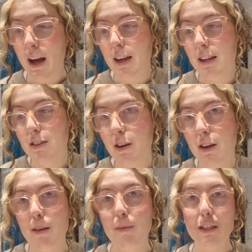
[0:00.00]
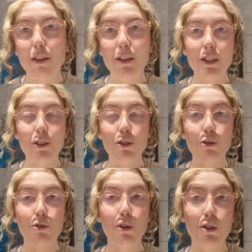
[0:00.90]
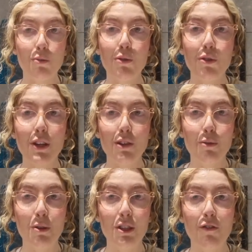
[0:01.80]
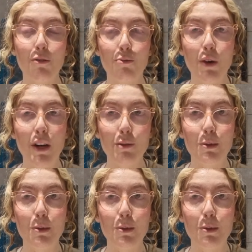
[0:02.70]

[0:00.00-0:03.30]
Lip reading: and I am excited to try some more things from a different brand,